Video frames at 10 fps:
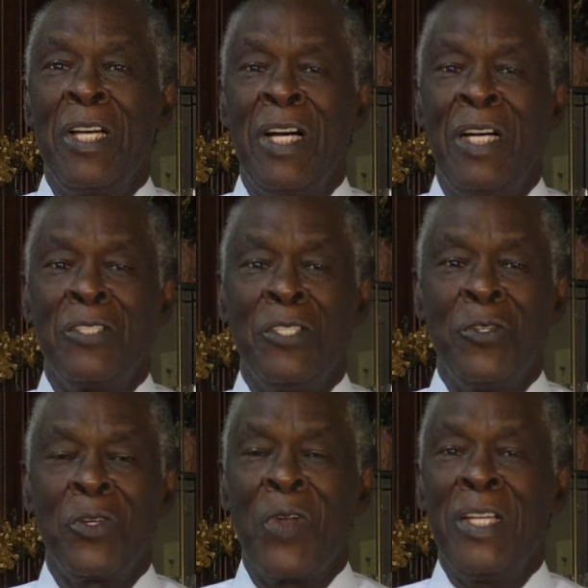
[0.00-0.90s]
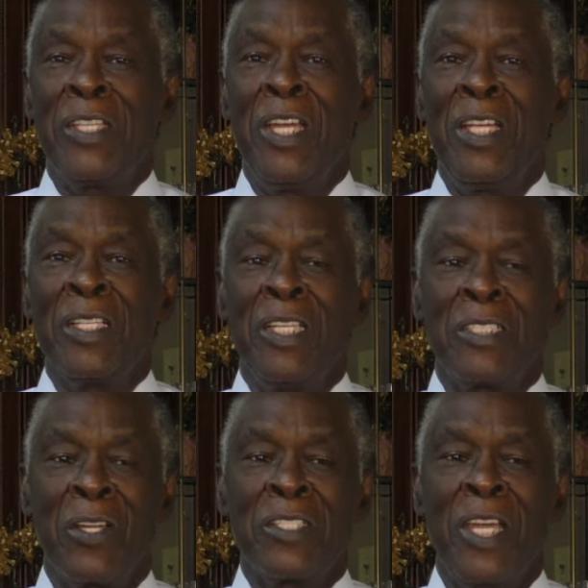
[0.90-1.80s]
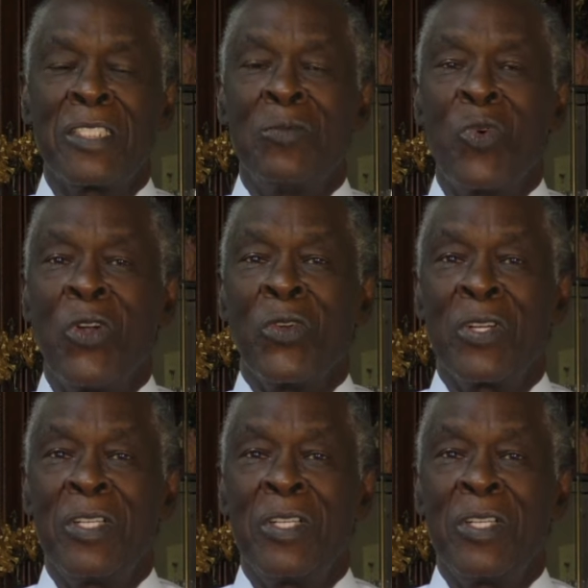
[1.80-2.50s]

to do the right thing, it's going to take some work.